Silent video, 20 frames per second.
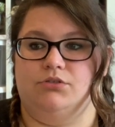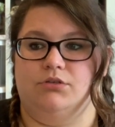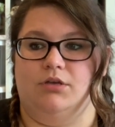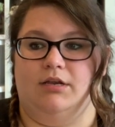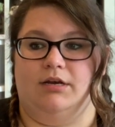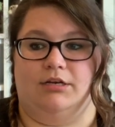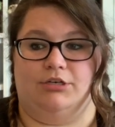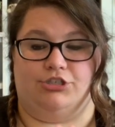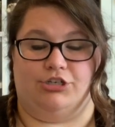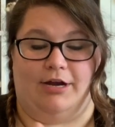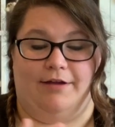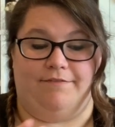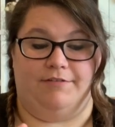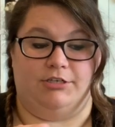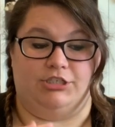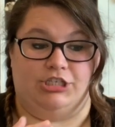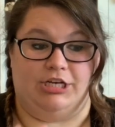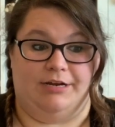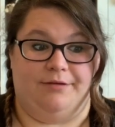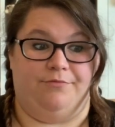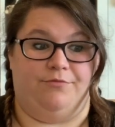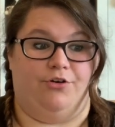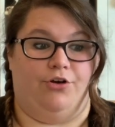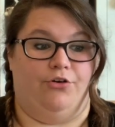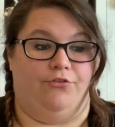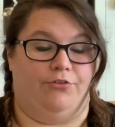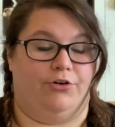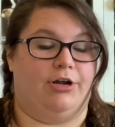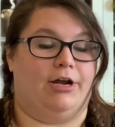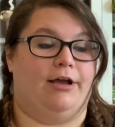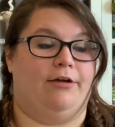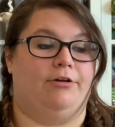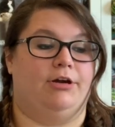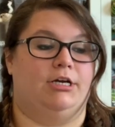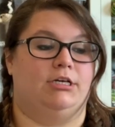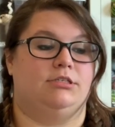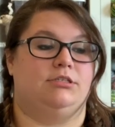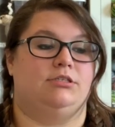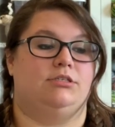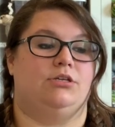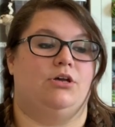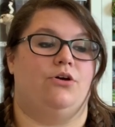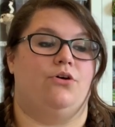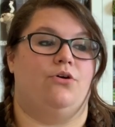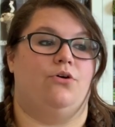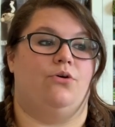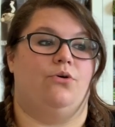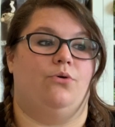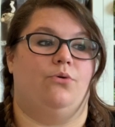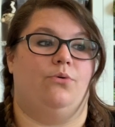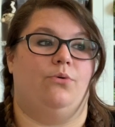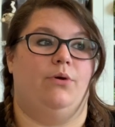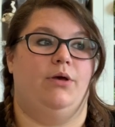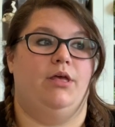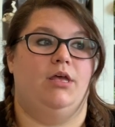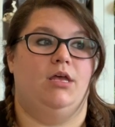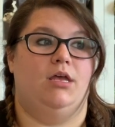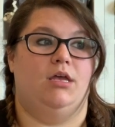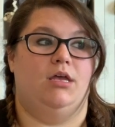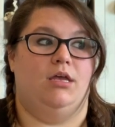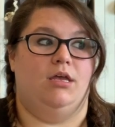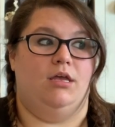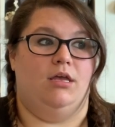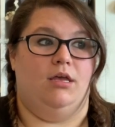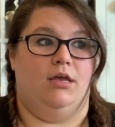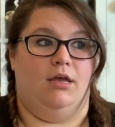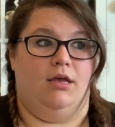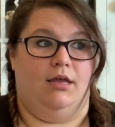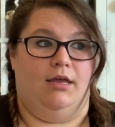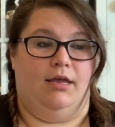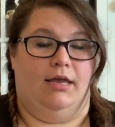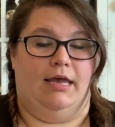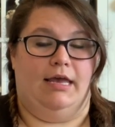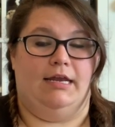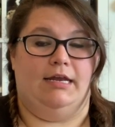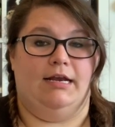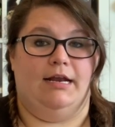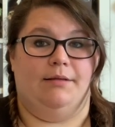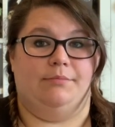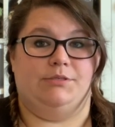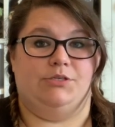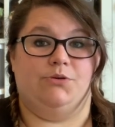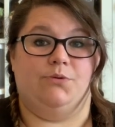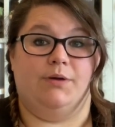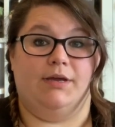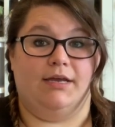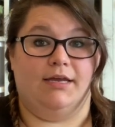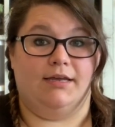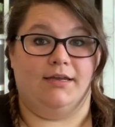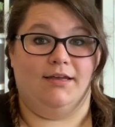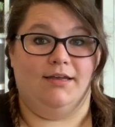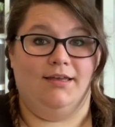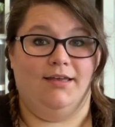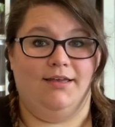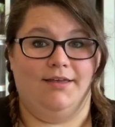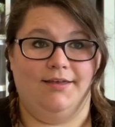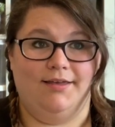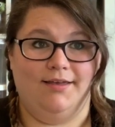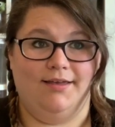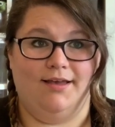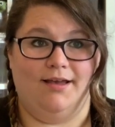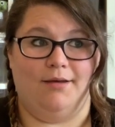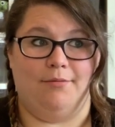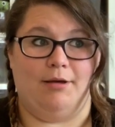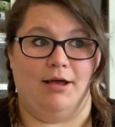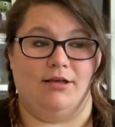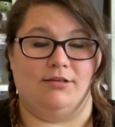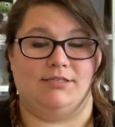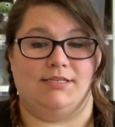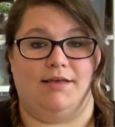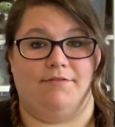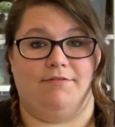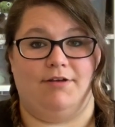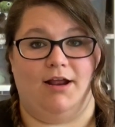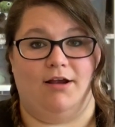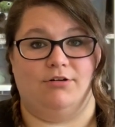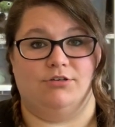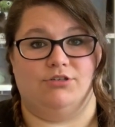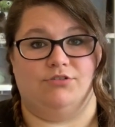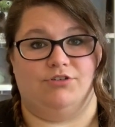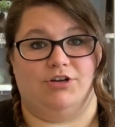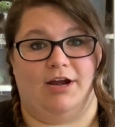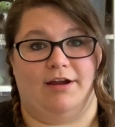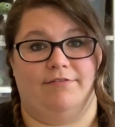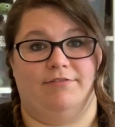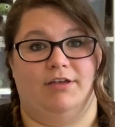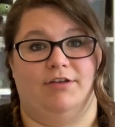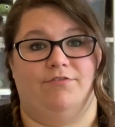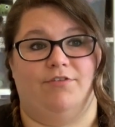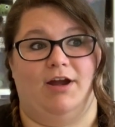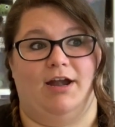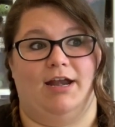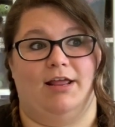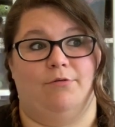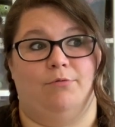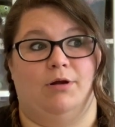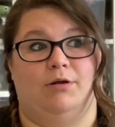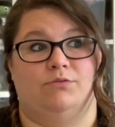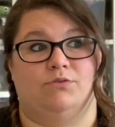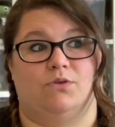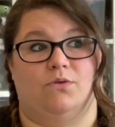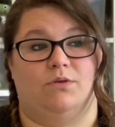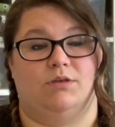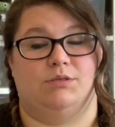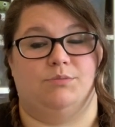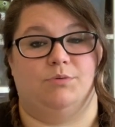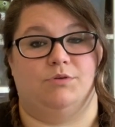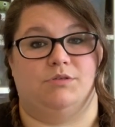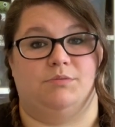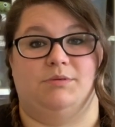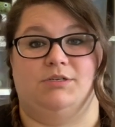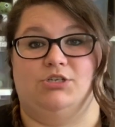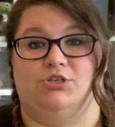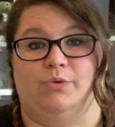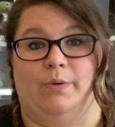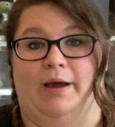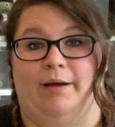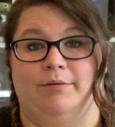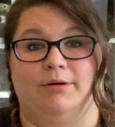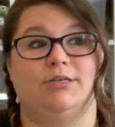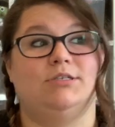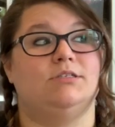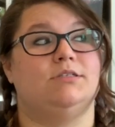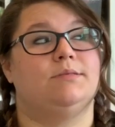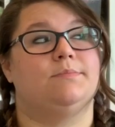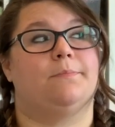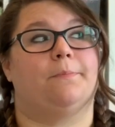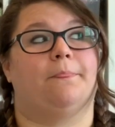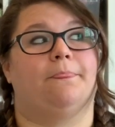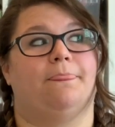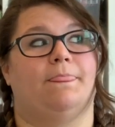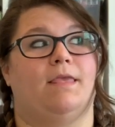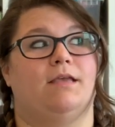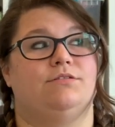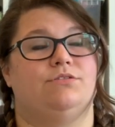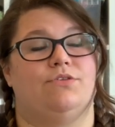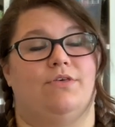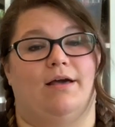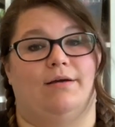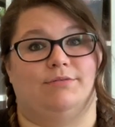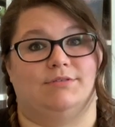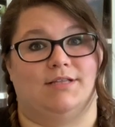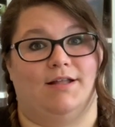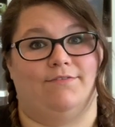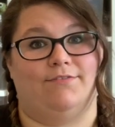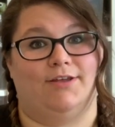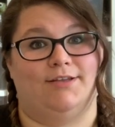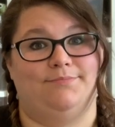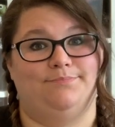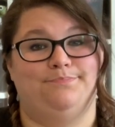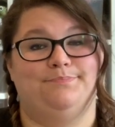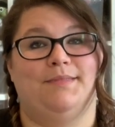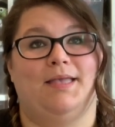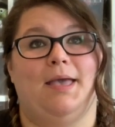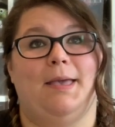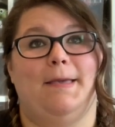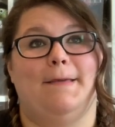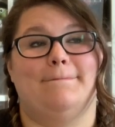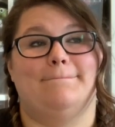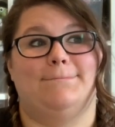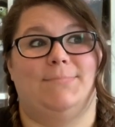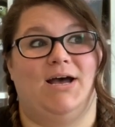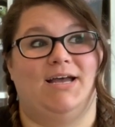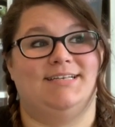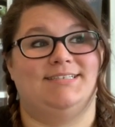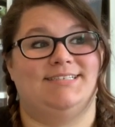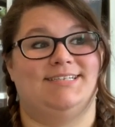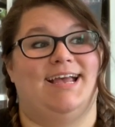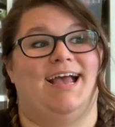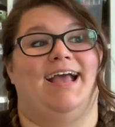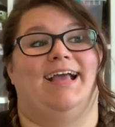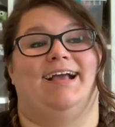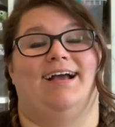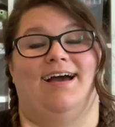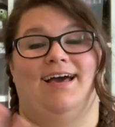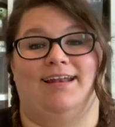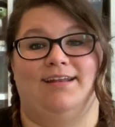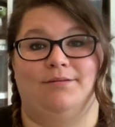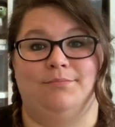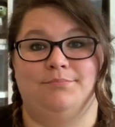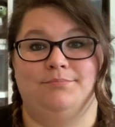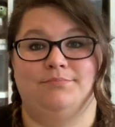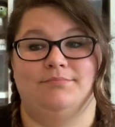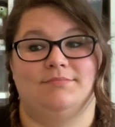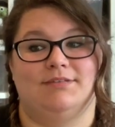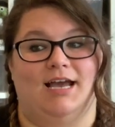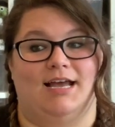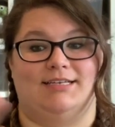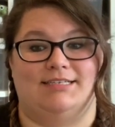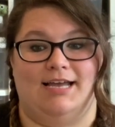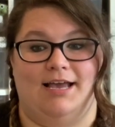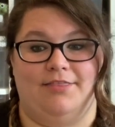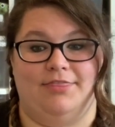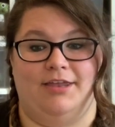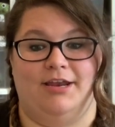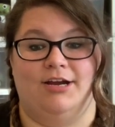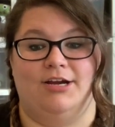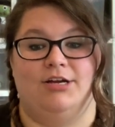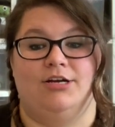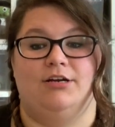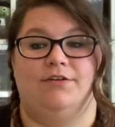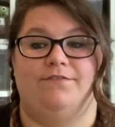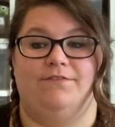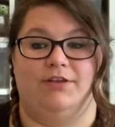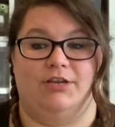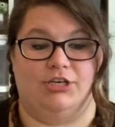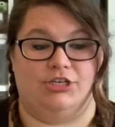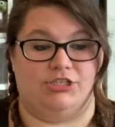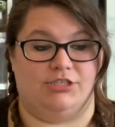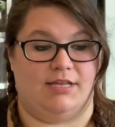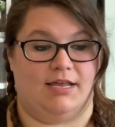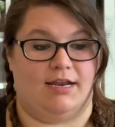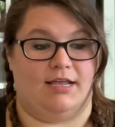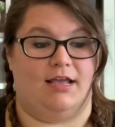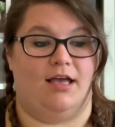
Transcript: In a traffic jam for over an hour. So ended up doing about 7 hours of driving Friday when it was only supposed to be 2 hours. So that was not fun. But I got down there, finished setting